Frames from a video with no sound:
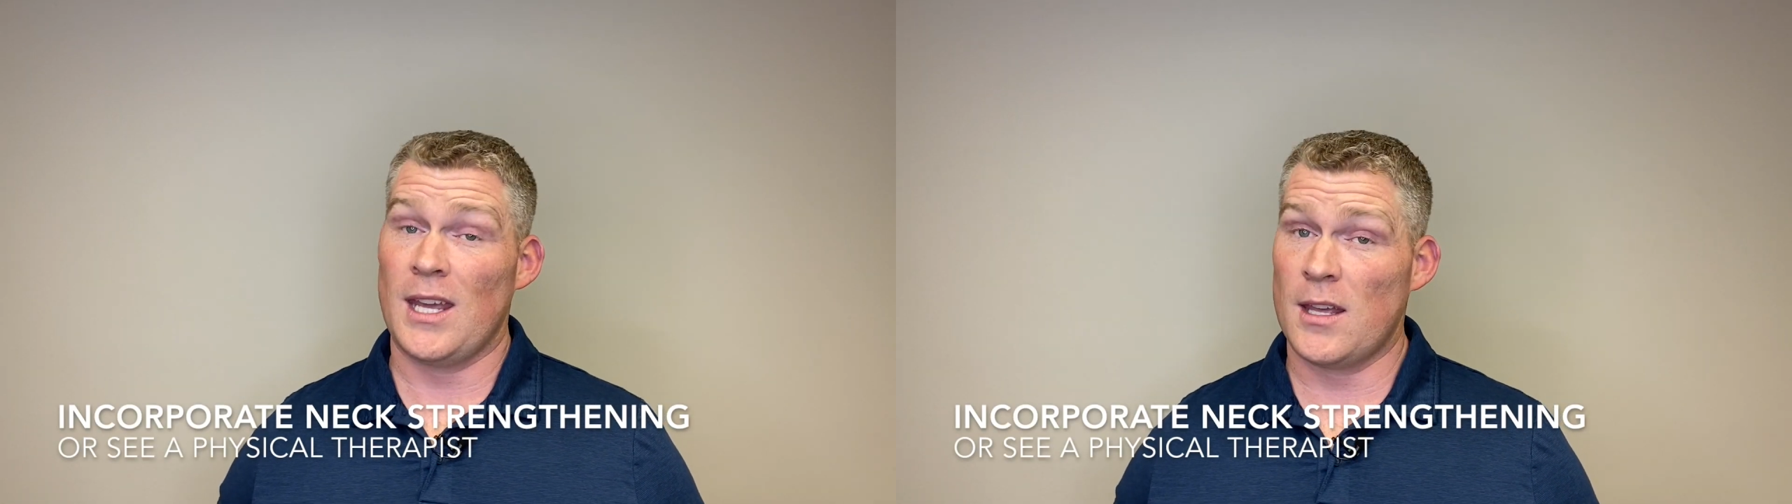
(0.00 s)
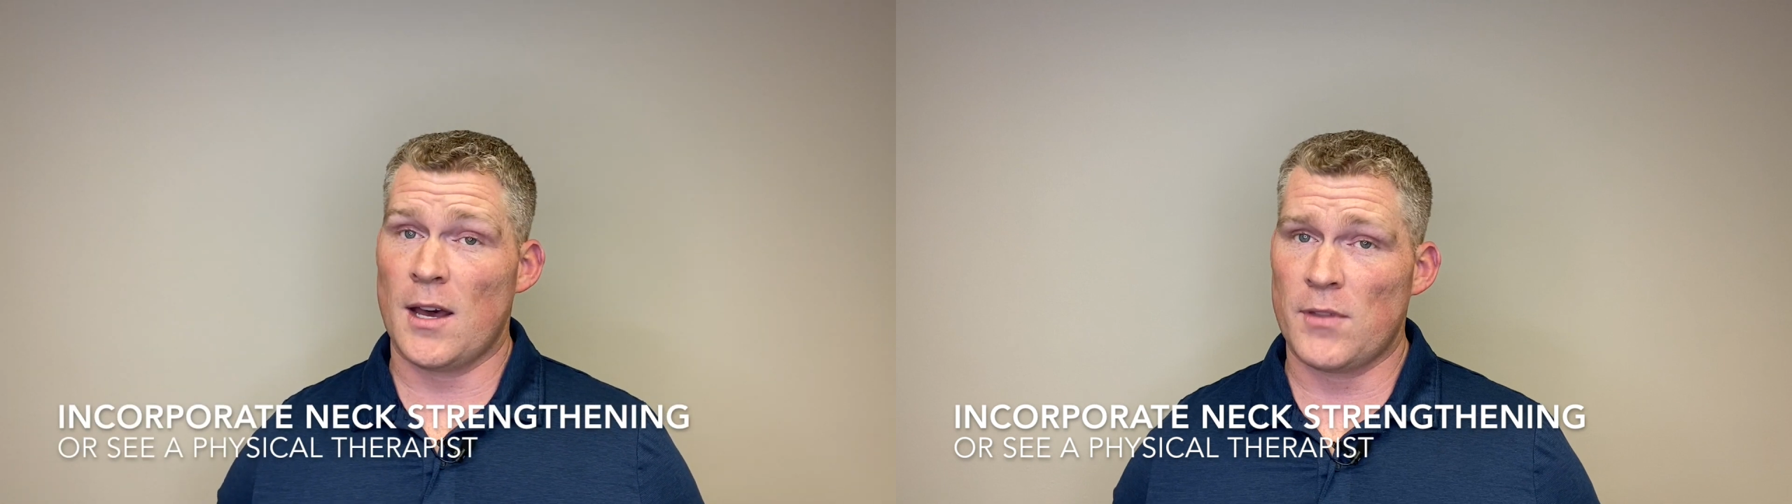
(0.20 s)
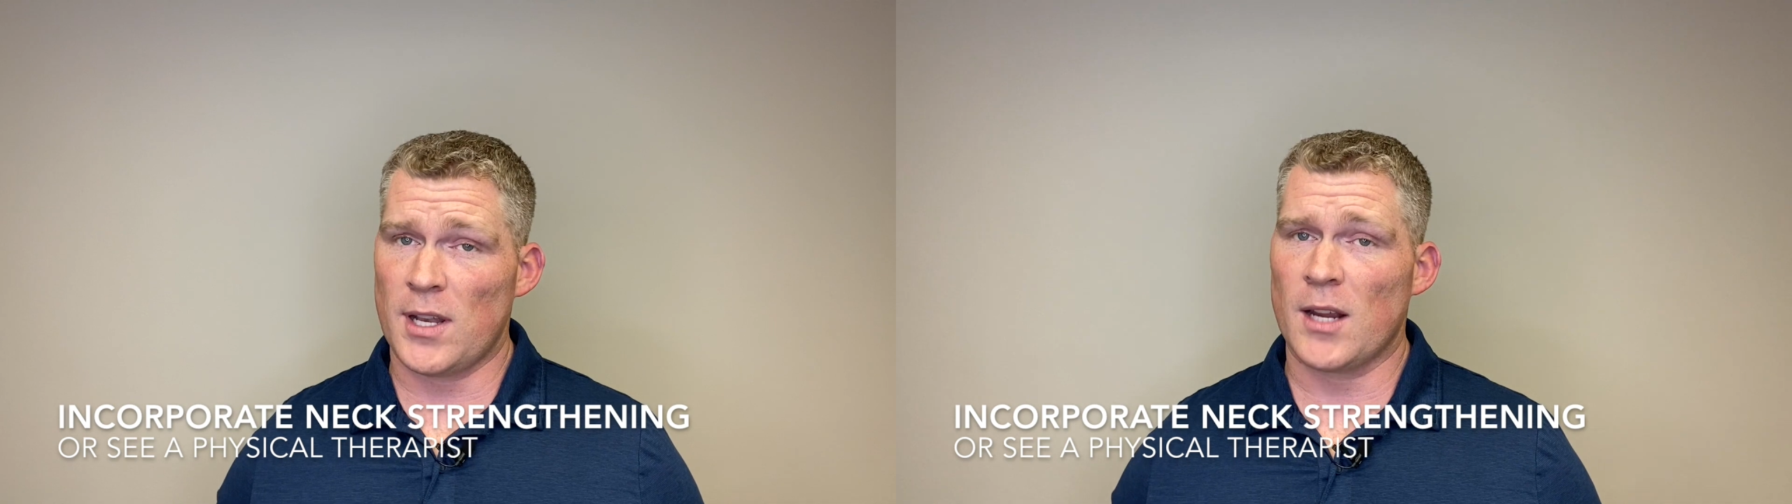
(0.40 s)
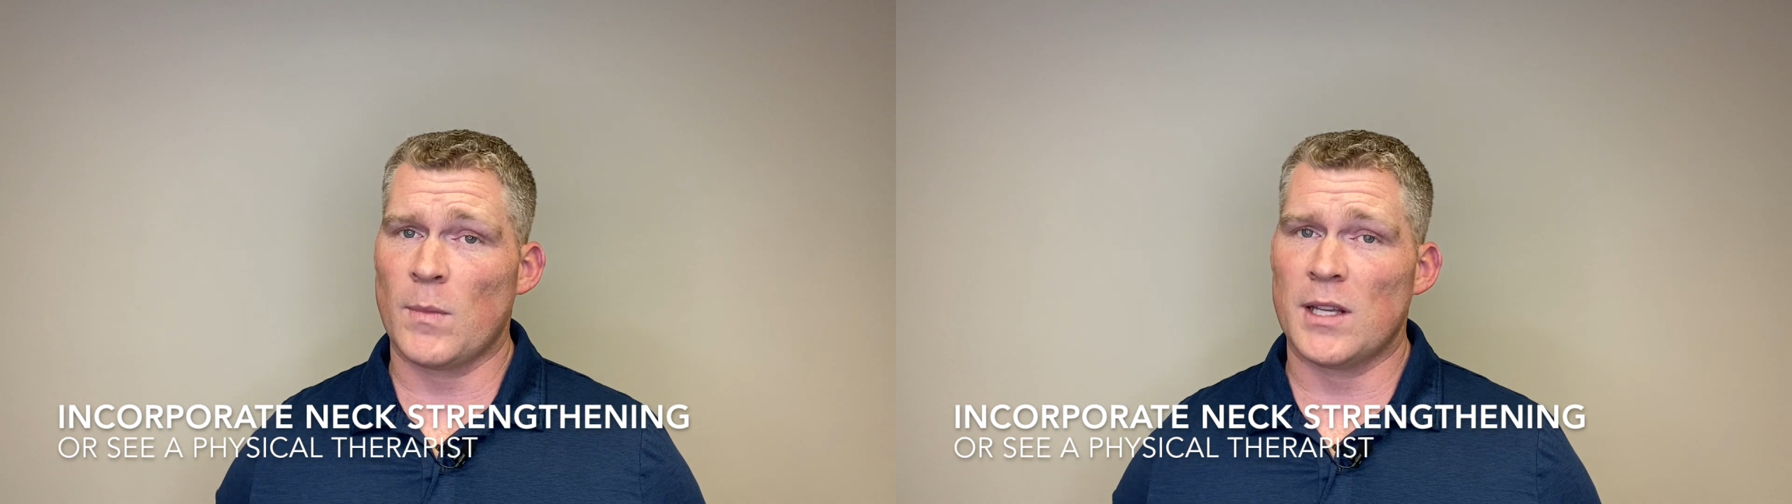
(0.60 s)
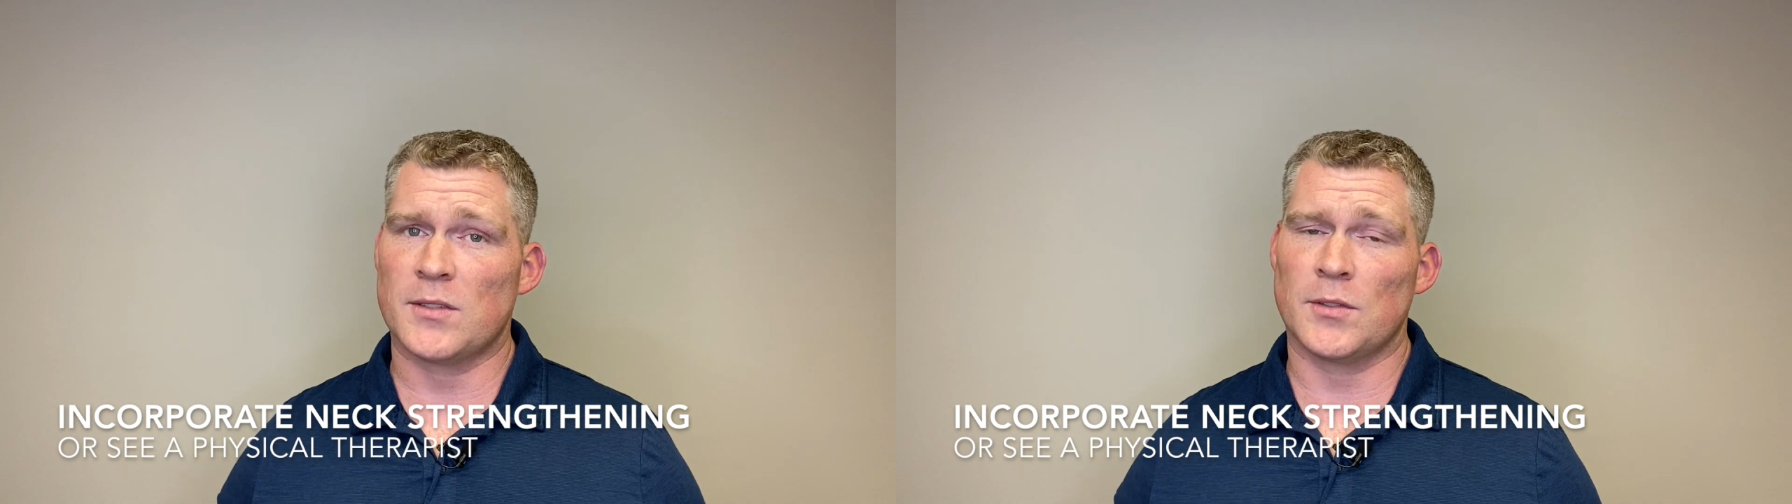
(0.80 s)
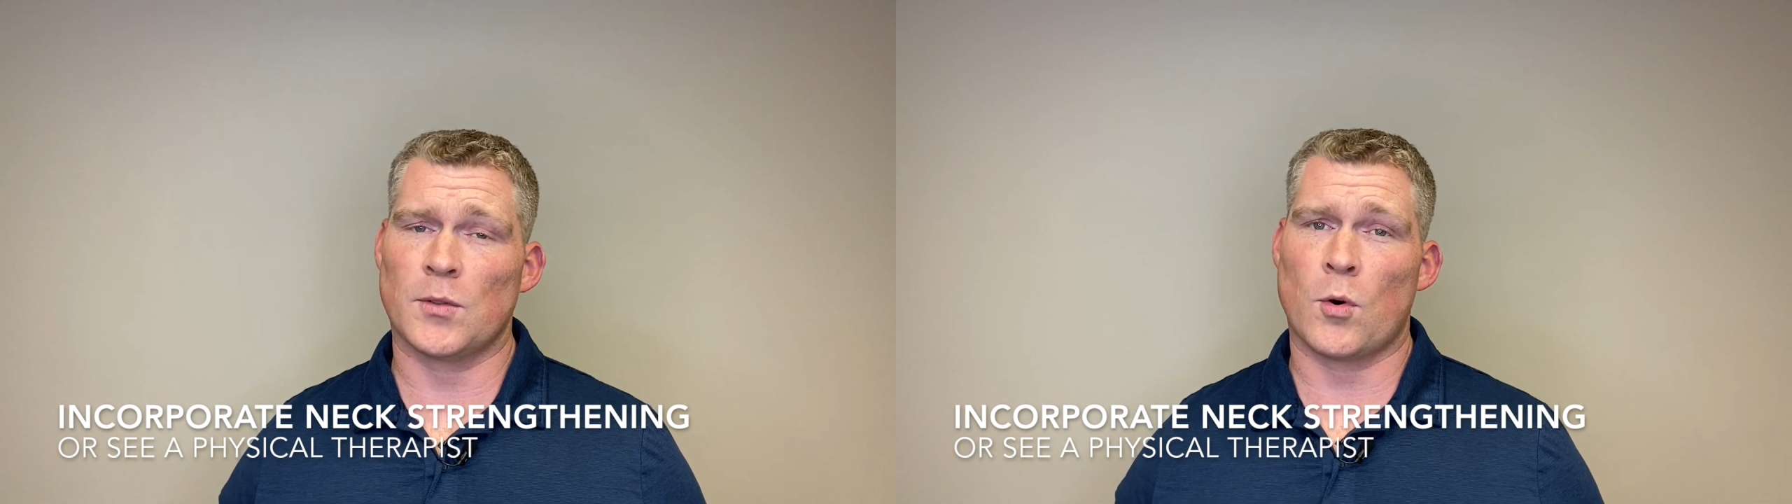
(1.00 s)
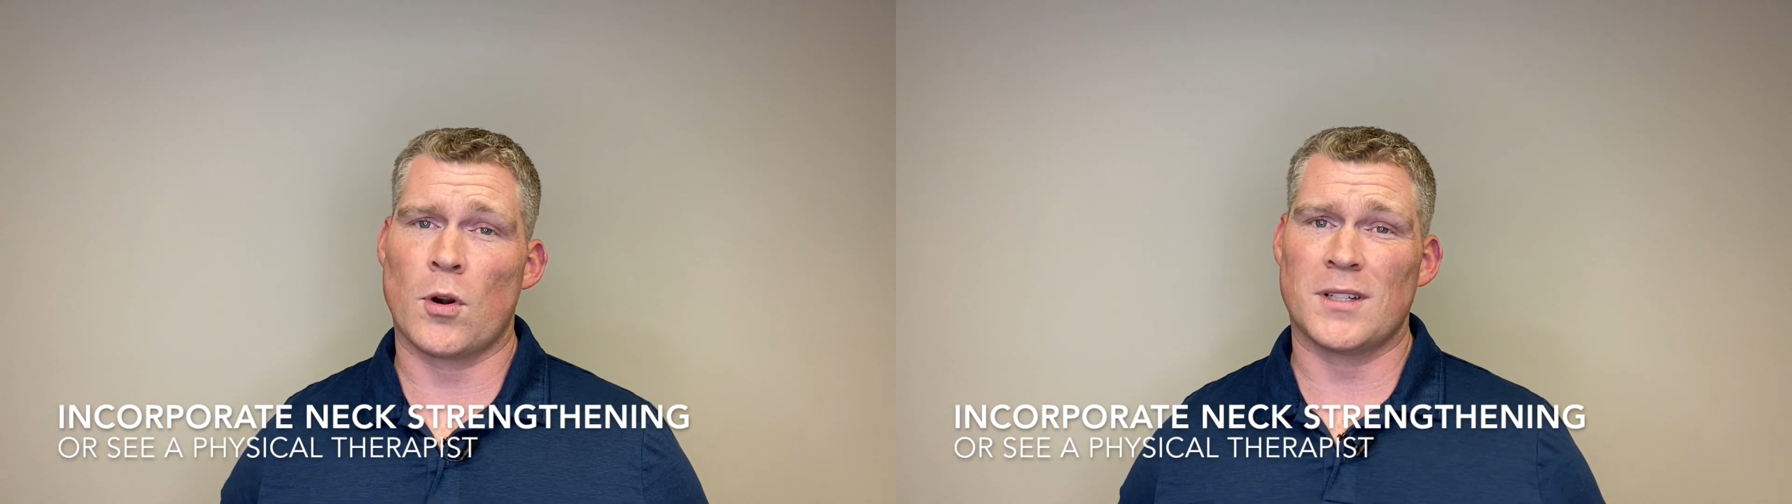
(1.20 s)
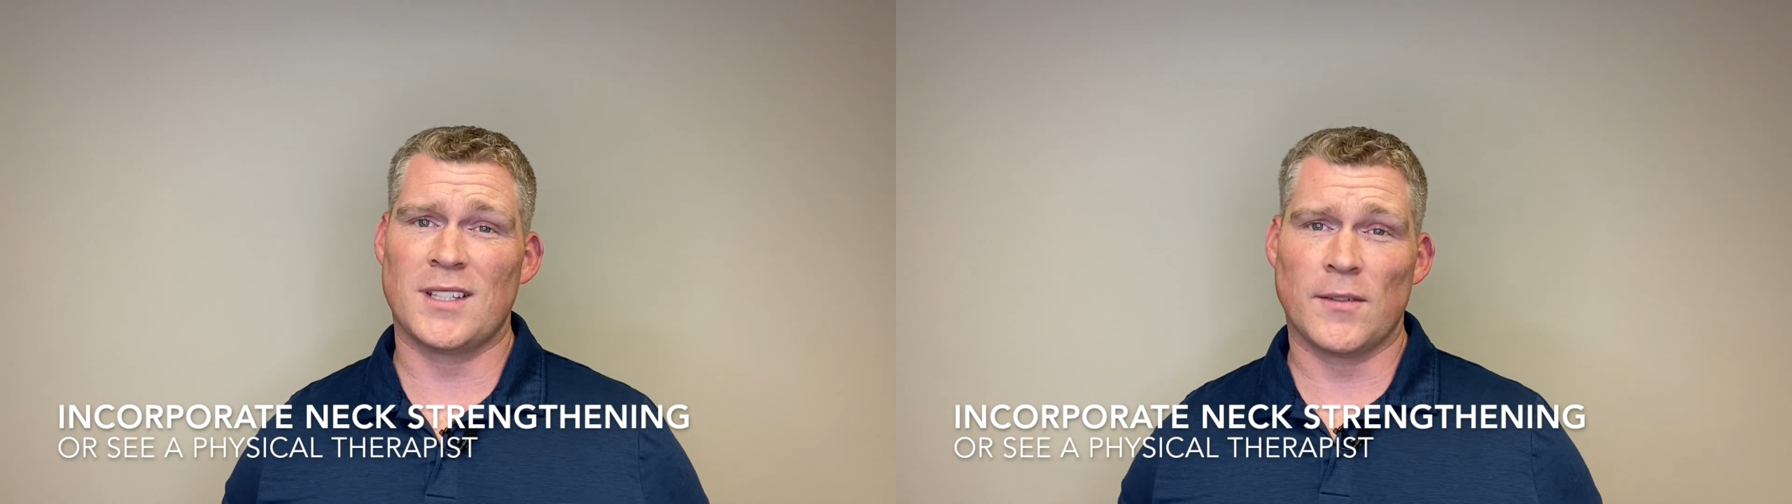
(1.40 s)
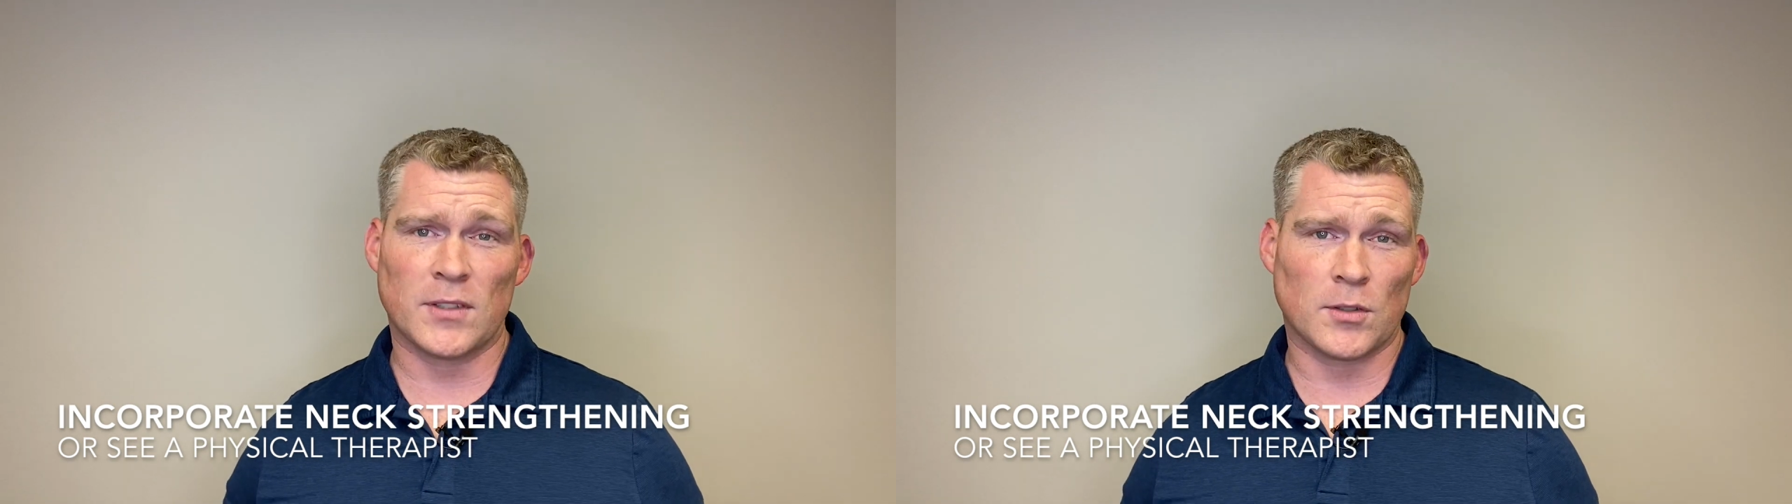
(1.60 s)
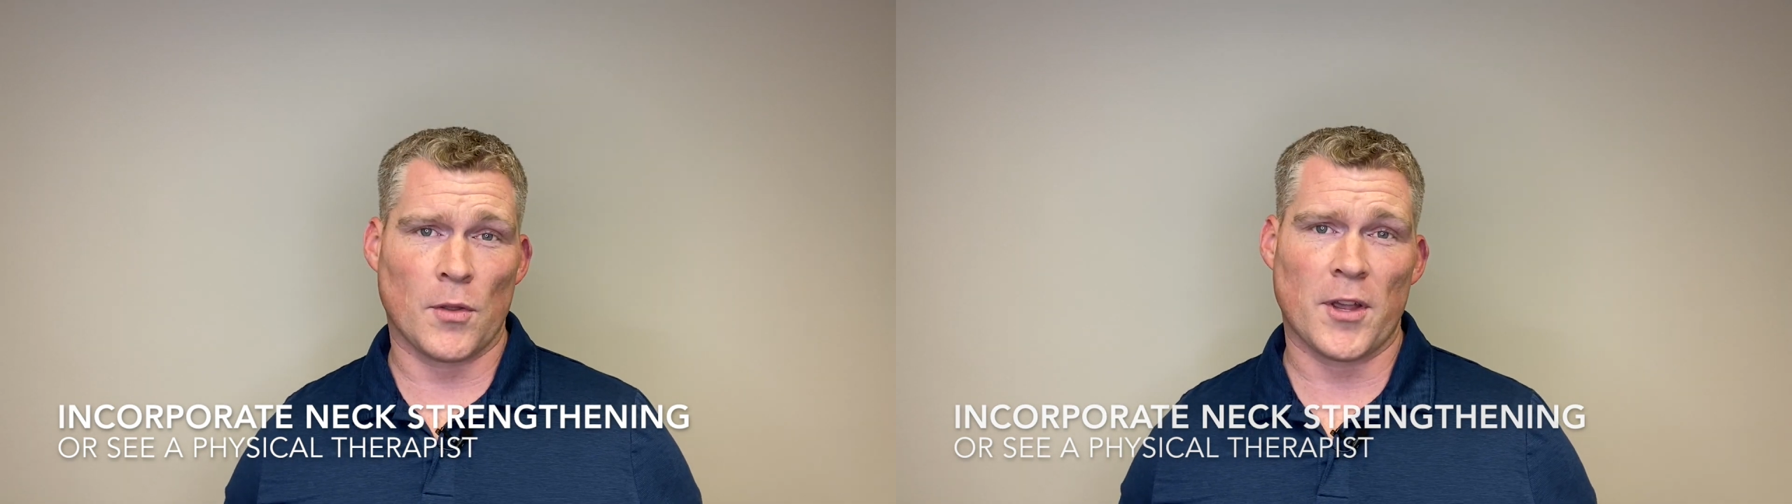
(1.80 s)
of the neck muscles or see a
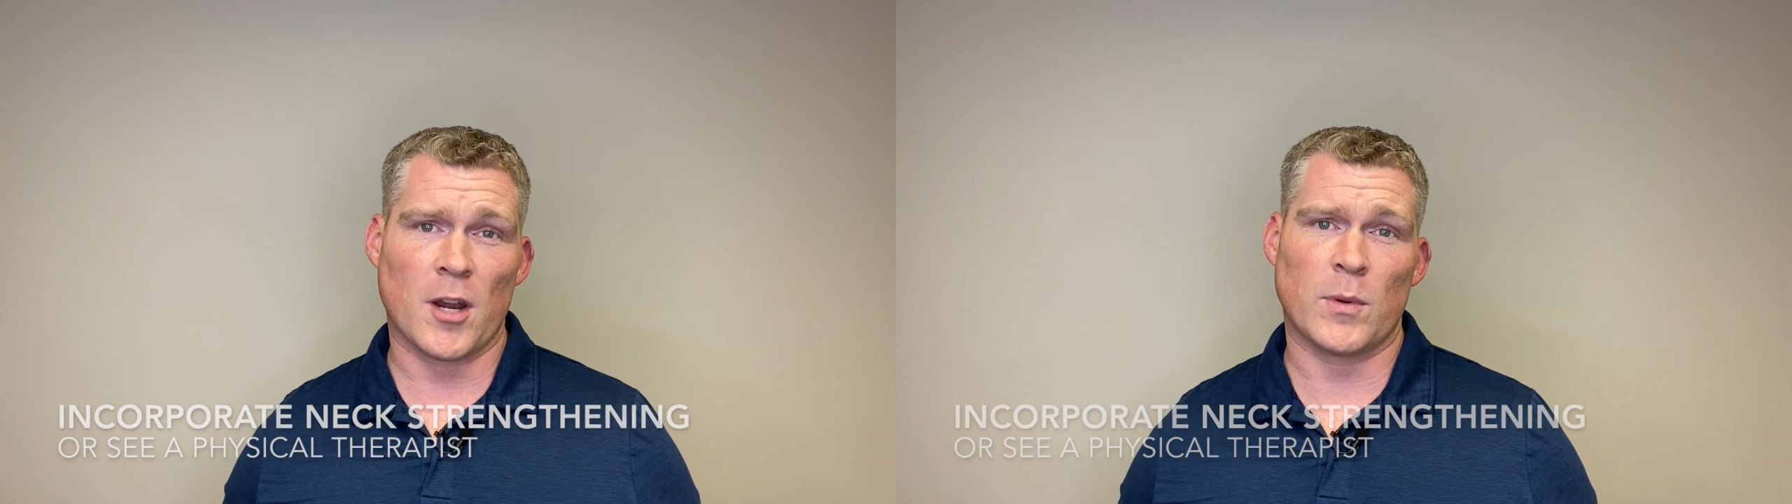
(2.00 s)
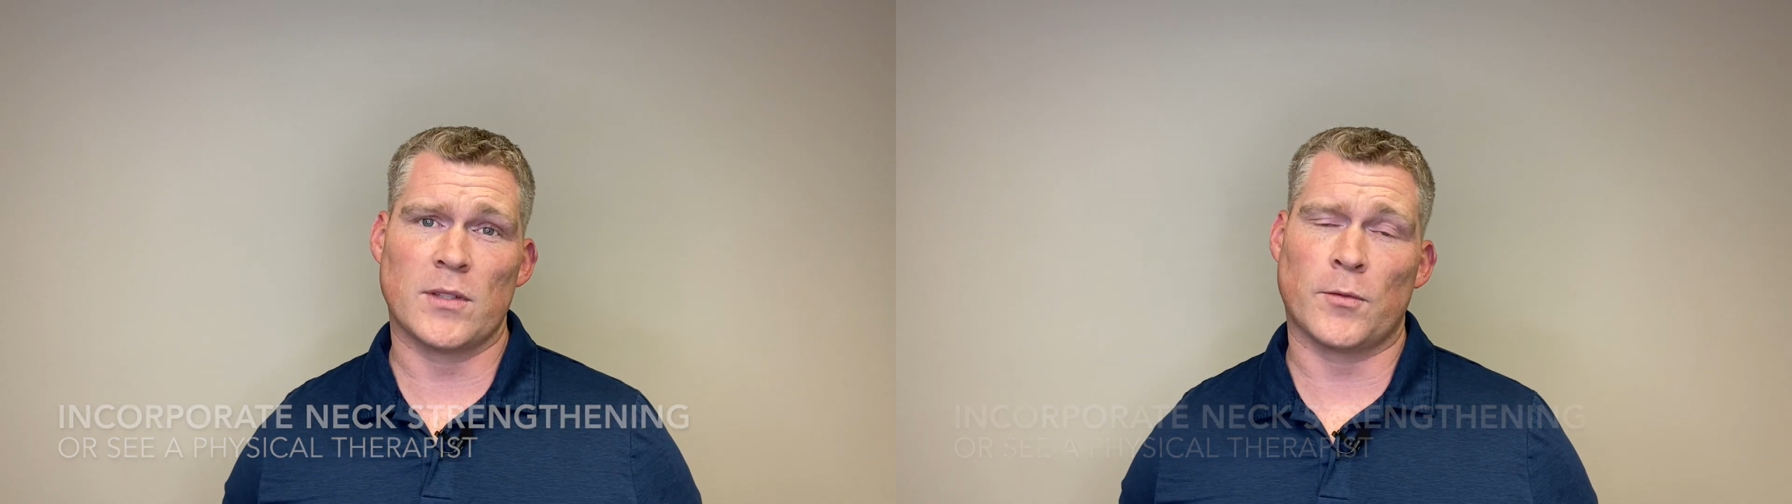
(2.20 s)
physical therapist